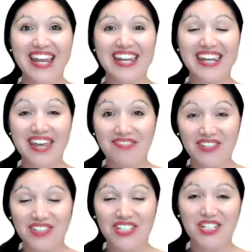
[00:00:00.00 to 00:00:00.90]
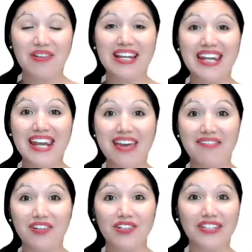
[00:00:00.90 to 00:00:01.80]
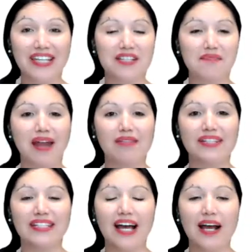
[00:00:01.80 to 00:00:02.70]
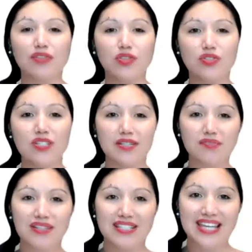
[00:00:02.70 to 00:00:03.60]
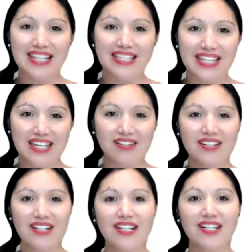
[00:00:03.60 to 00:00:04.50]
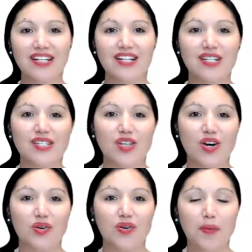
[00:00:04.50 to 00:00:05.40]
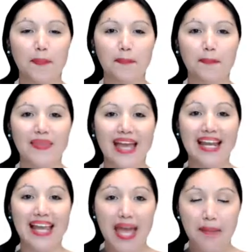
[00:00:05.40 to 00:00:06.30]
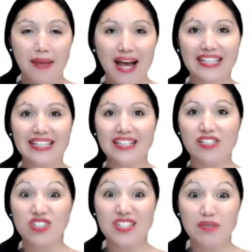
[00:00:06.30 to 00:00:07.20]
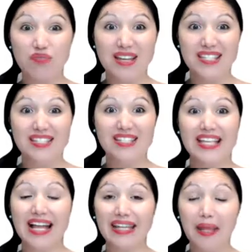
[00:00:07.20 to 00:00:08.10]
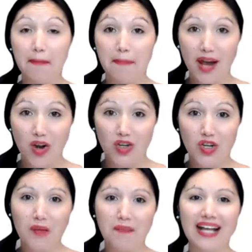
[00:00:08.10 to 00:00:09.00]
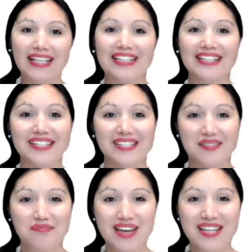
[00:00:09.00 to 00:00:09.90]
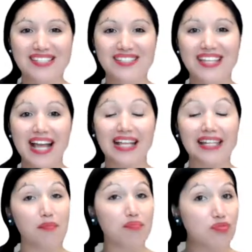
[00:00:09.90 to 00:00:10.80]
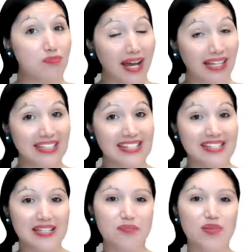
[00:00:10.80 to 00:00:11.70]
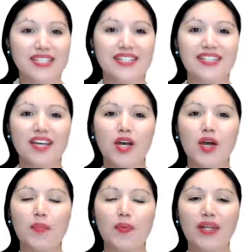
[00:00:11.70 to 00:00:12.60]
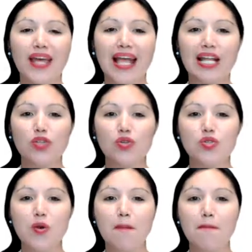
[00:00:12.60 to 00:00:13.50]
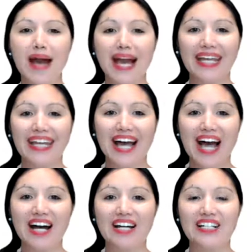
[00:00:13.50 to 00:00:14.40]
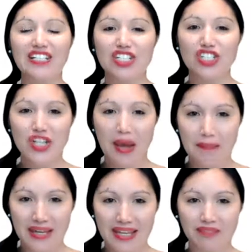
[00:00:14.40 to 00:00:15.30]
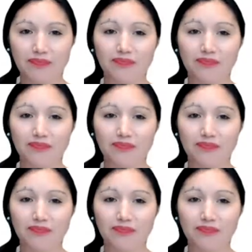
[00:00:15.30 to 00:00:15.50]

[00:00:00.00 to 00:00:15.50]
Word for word: Never. She will never get married. I've used a different tense here. So, elle est mariée is just in present. Elle n'est pas encore mariée is in present. Elle n'est plus mariée is in present. But elle ne se mariera jamais.